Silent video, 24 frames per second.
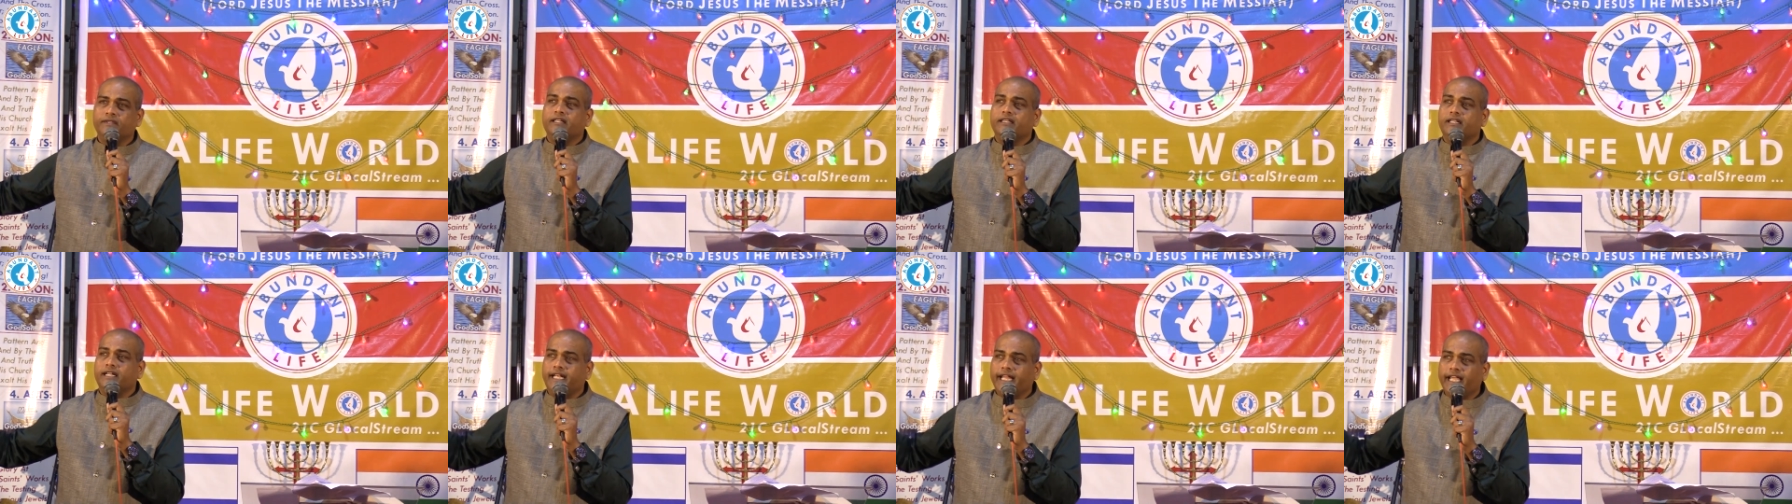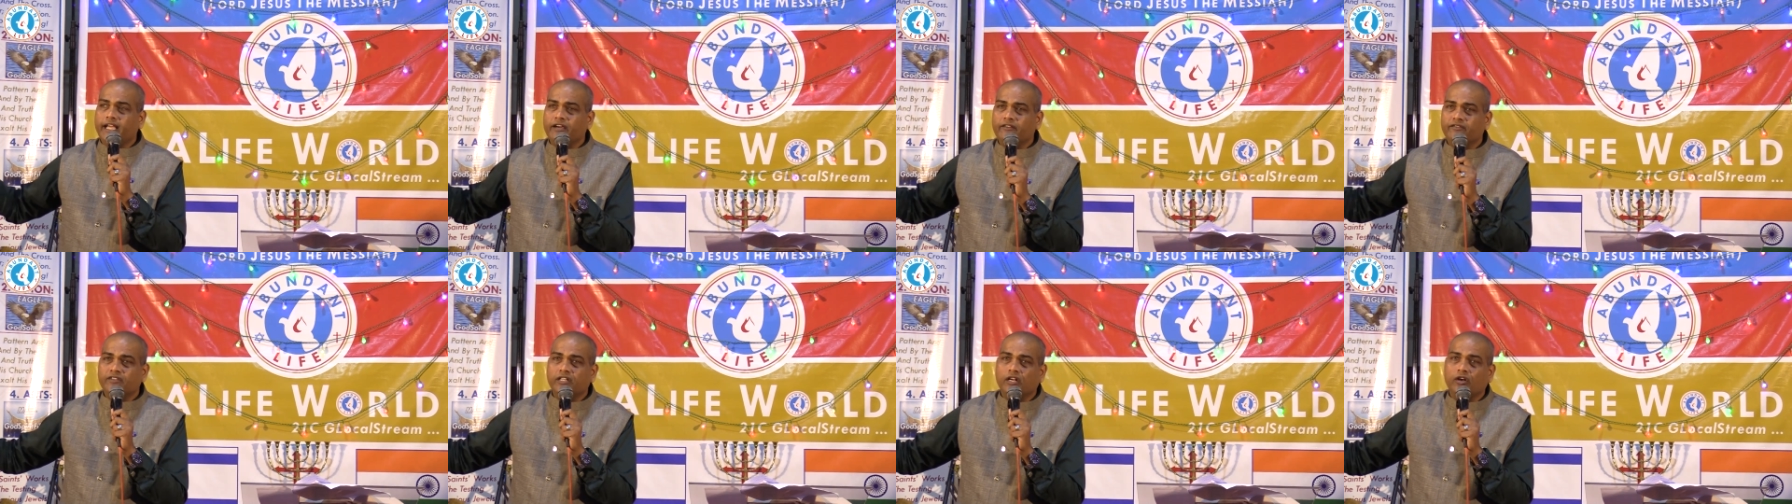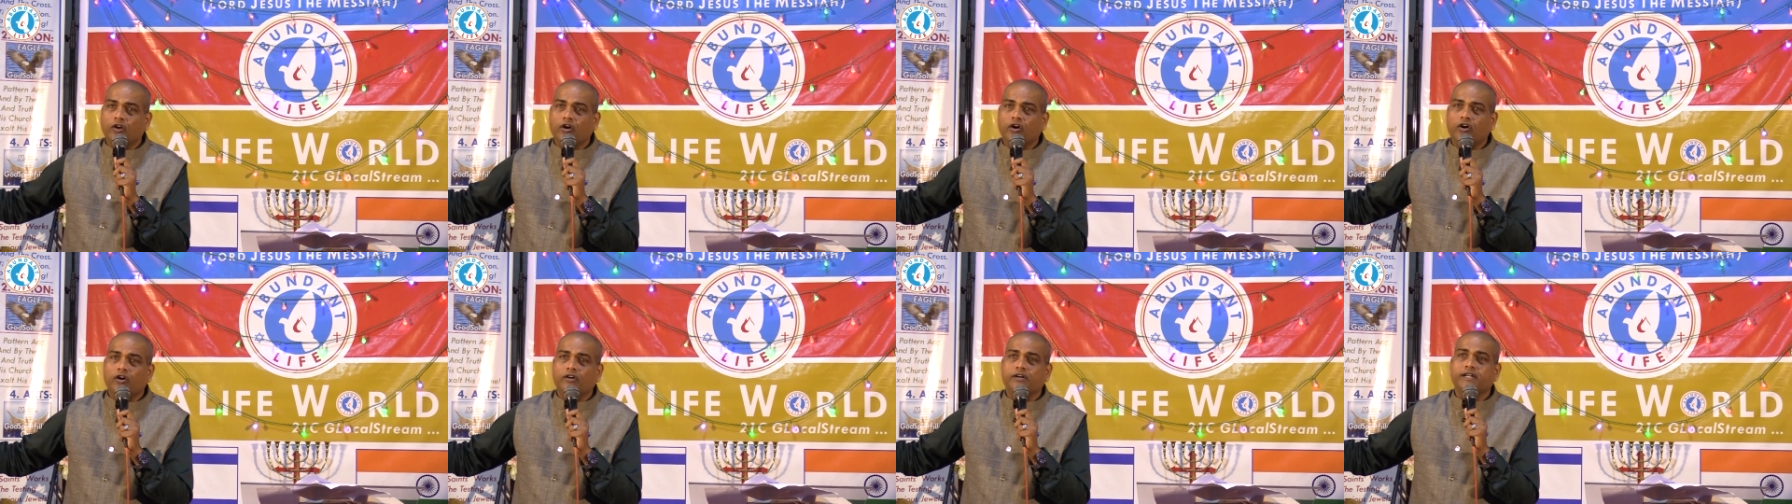The day of the
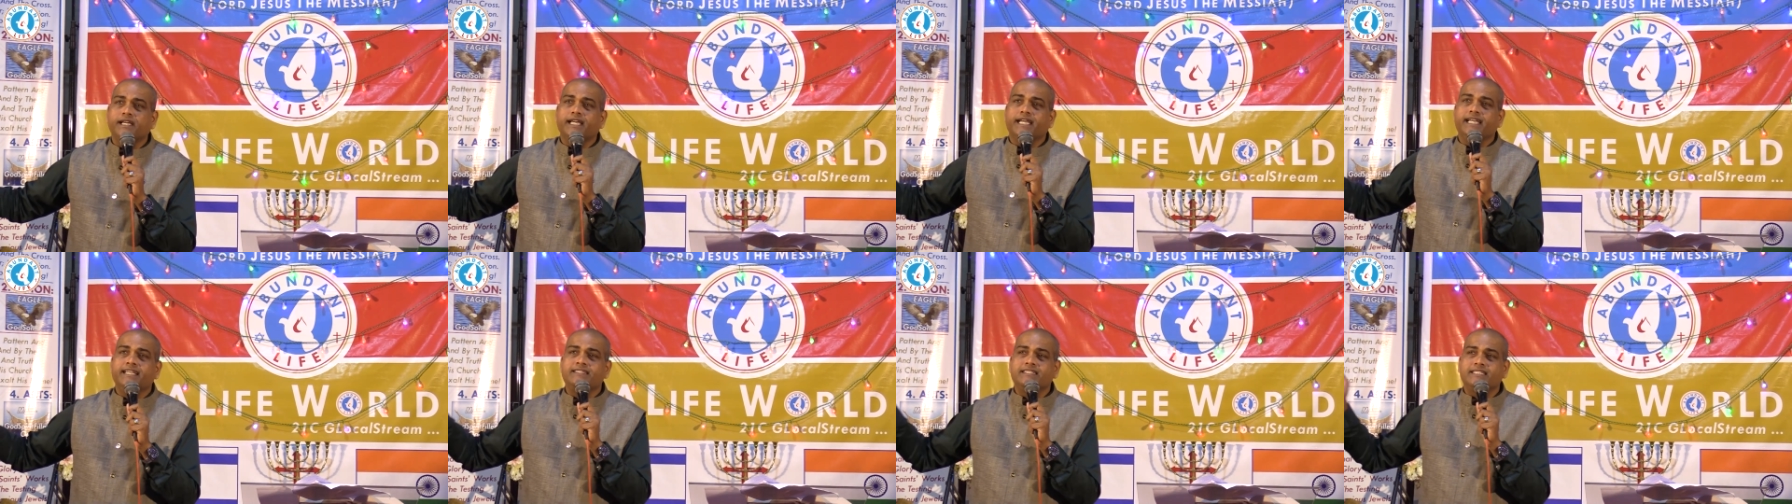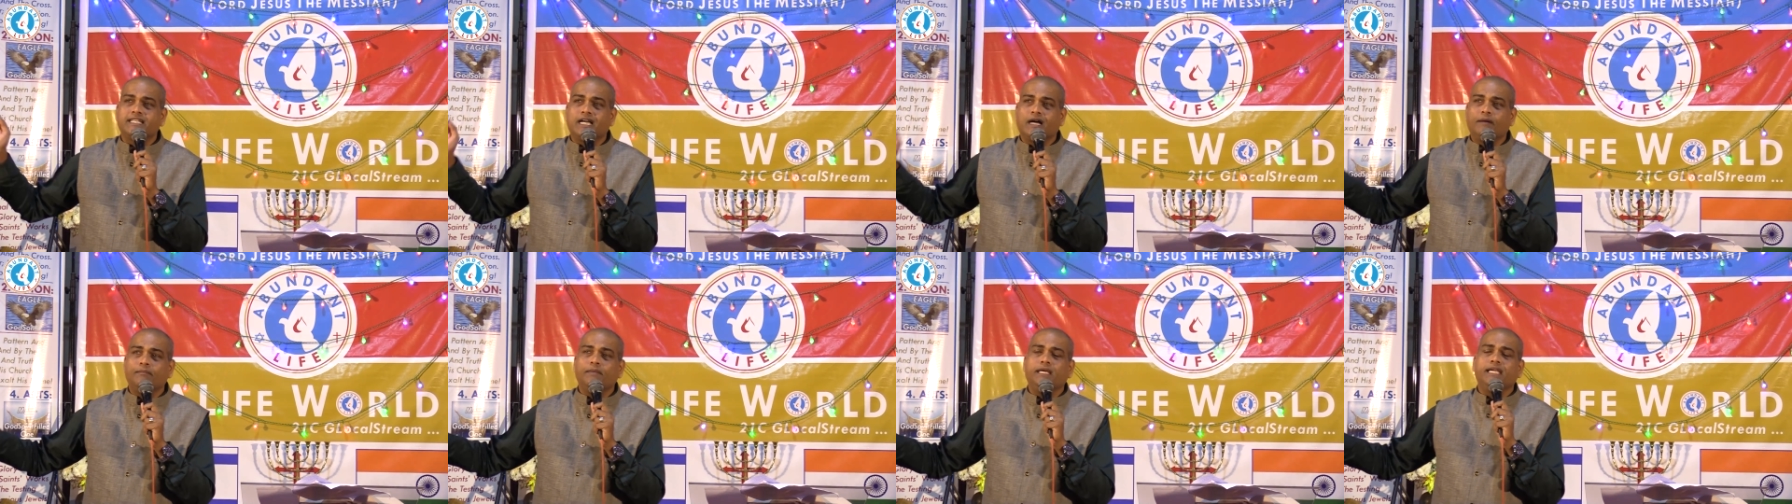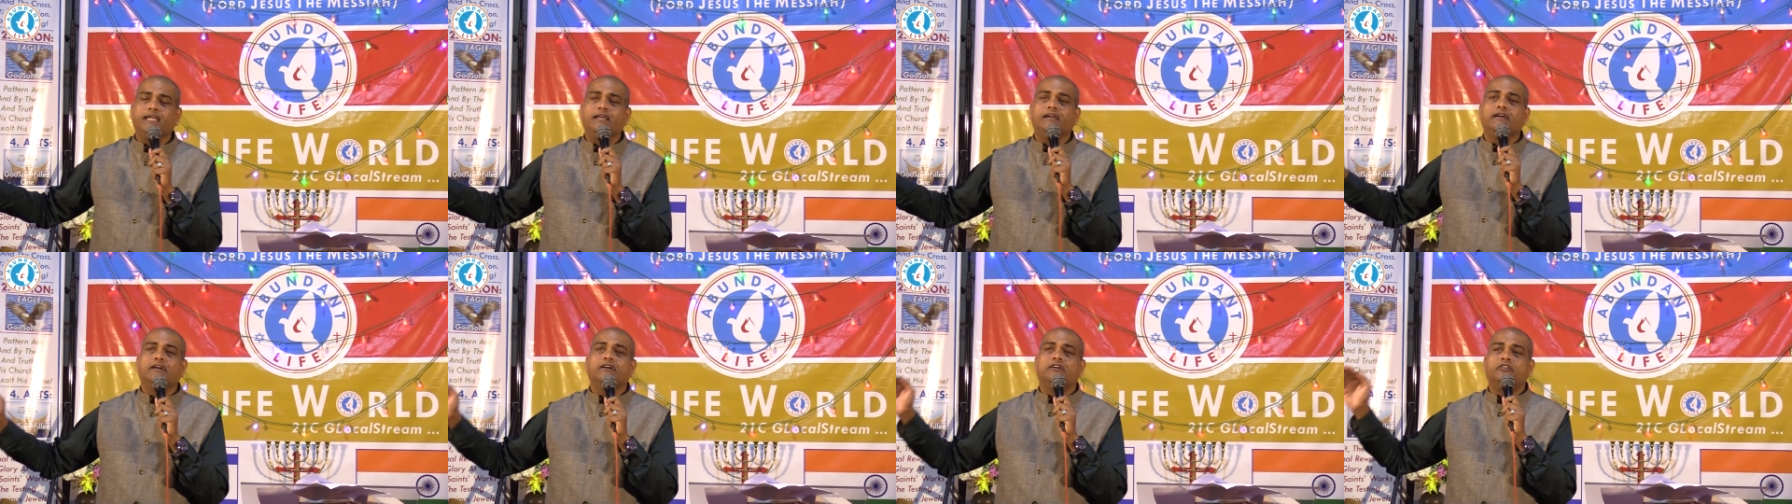Lord is
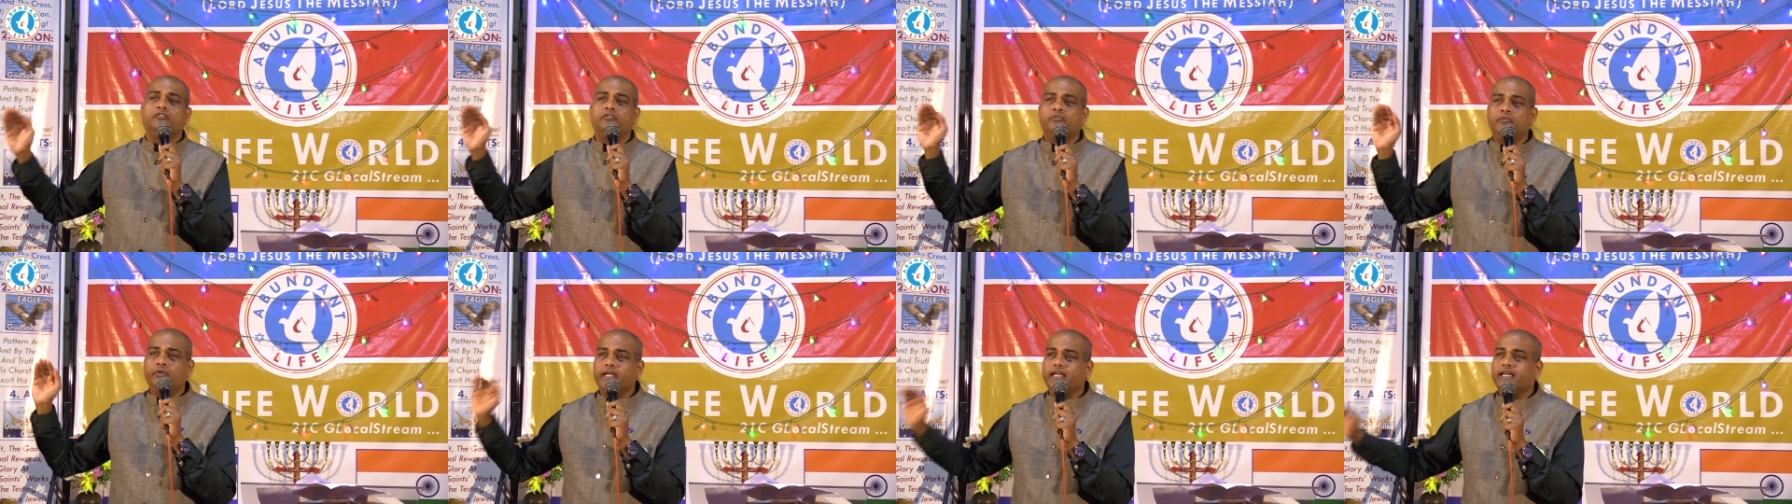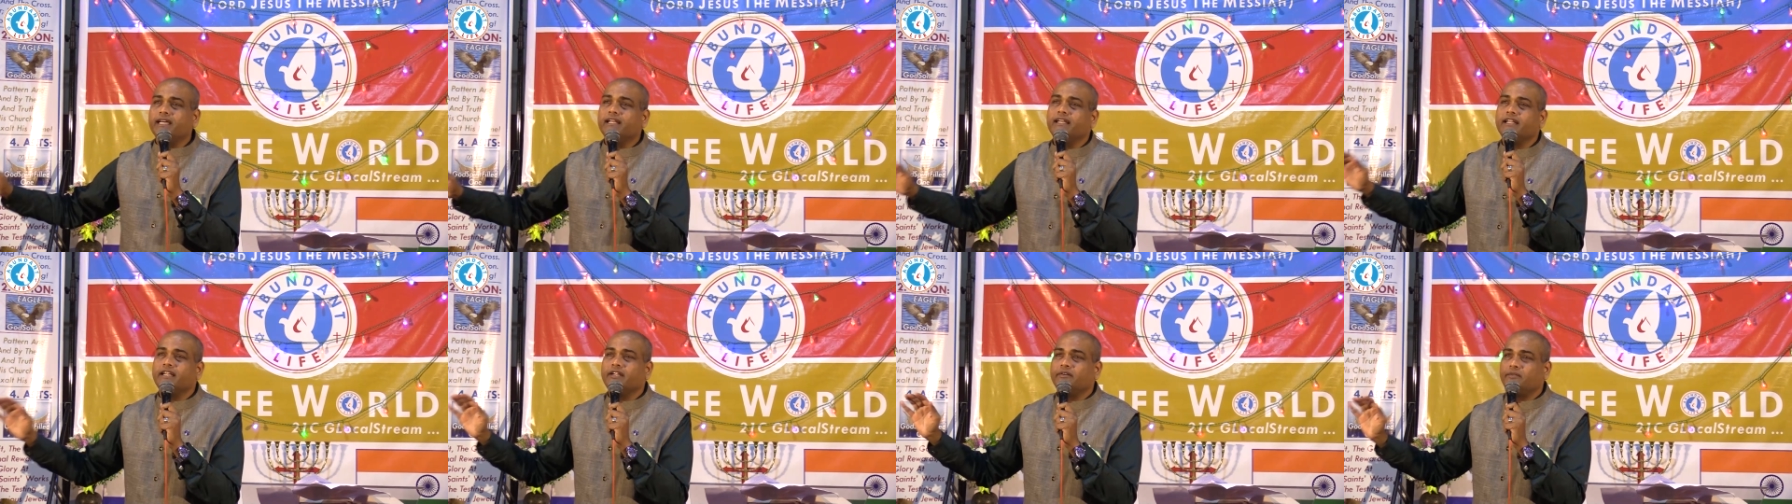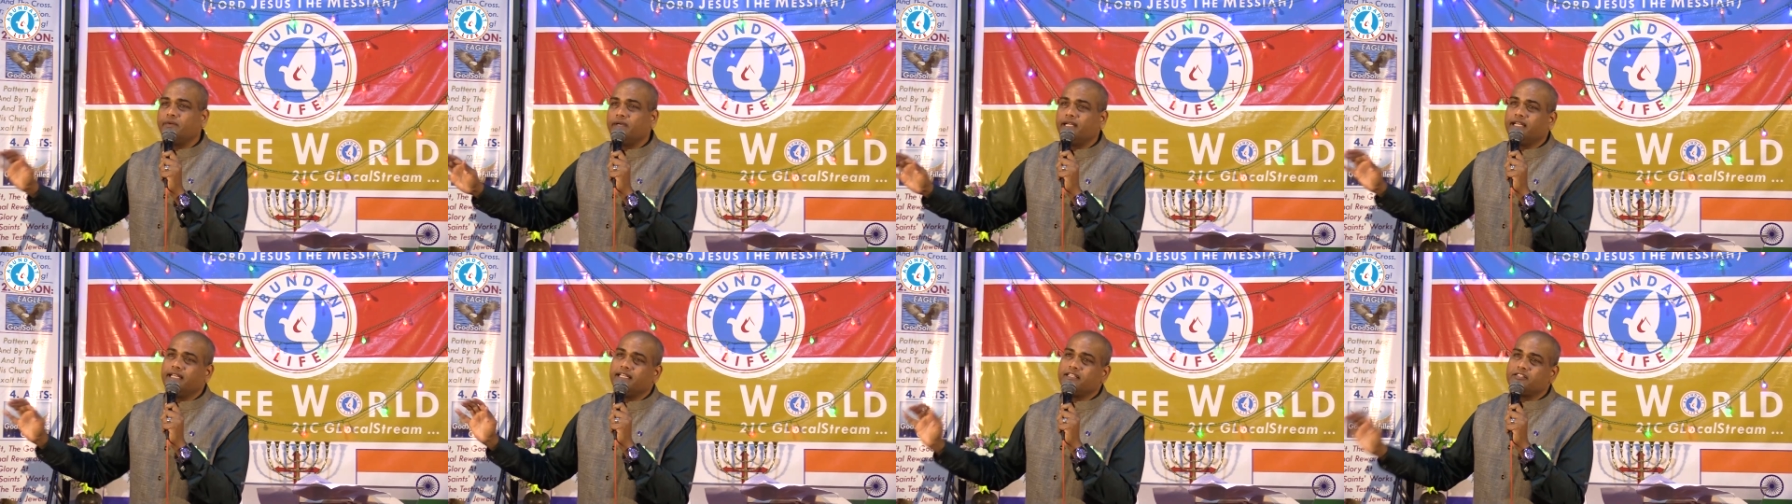coming really,
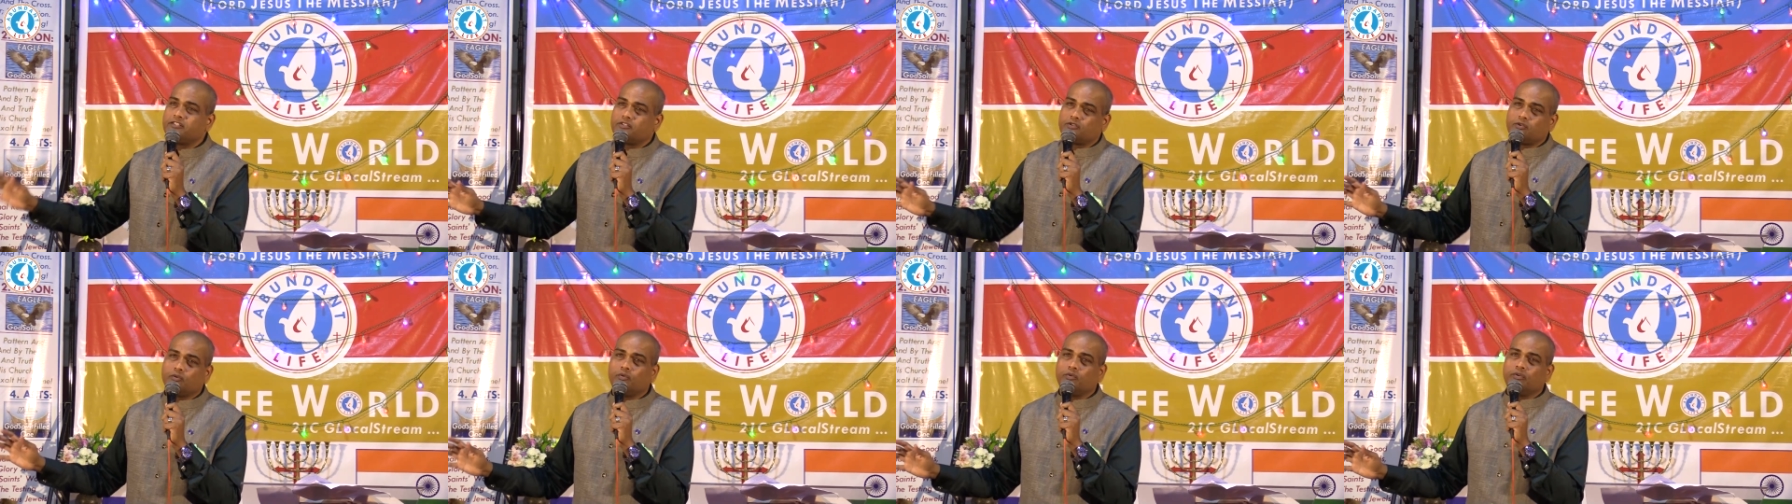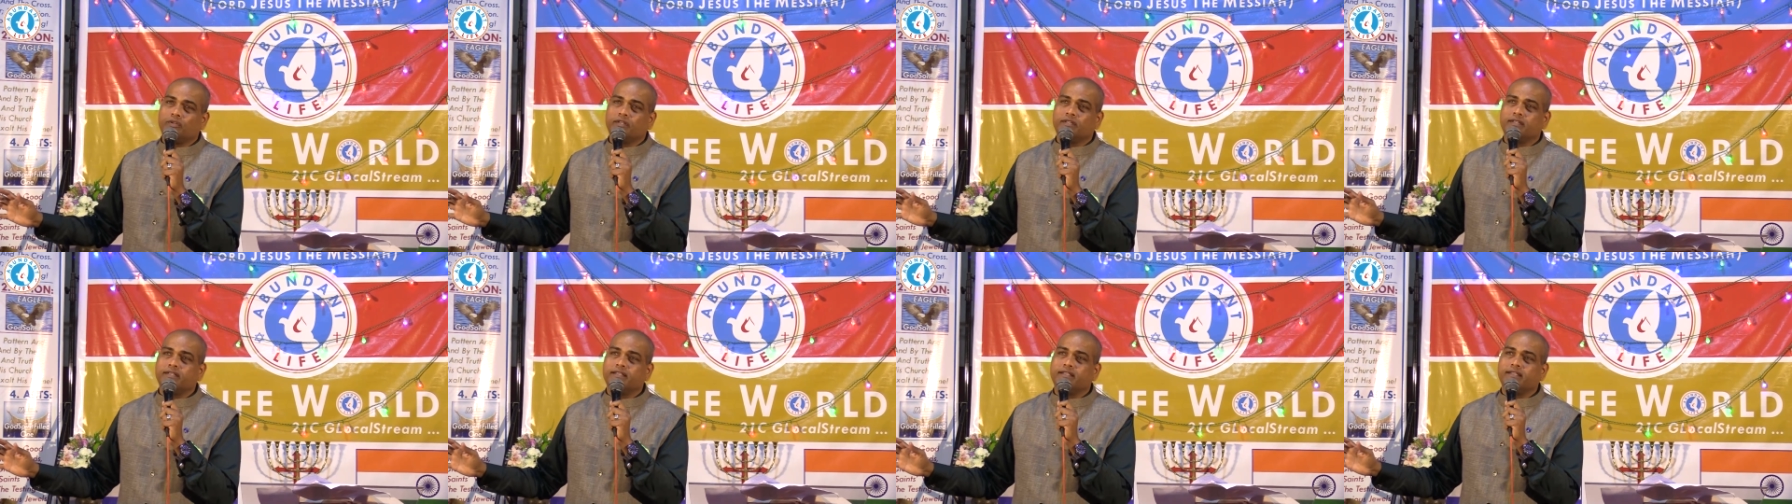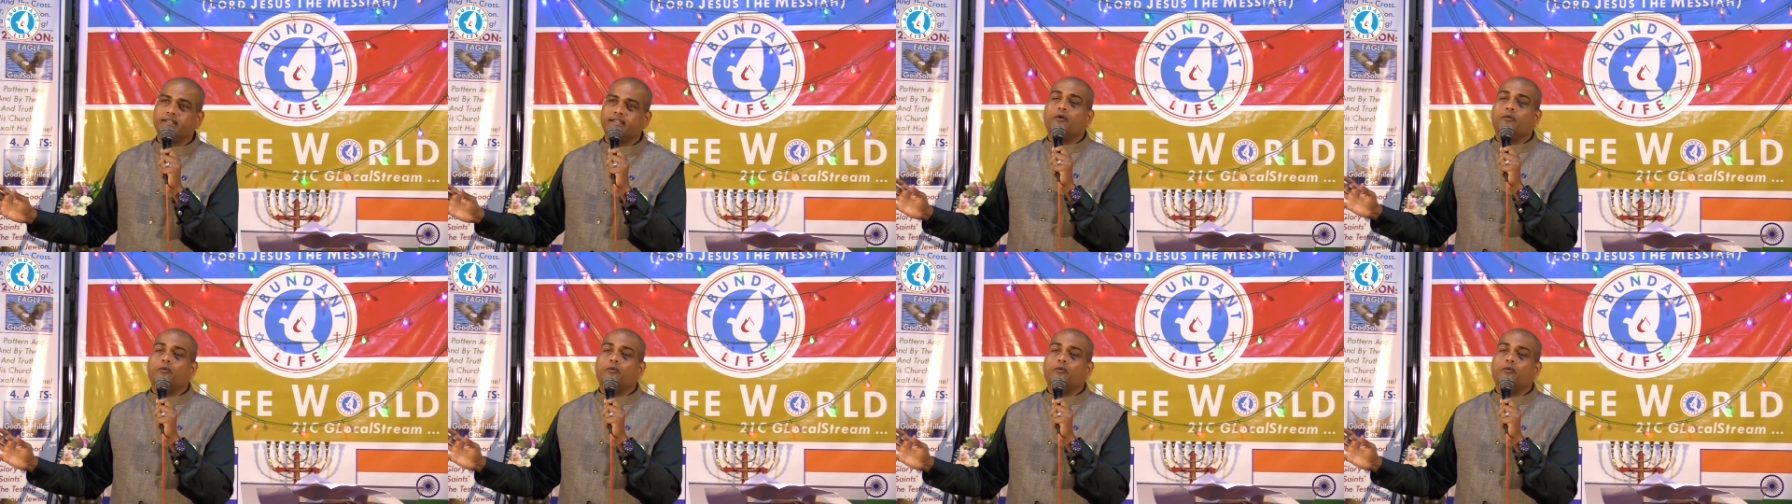really soon.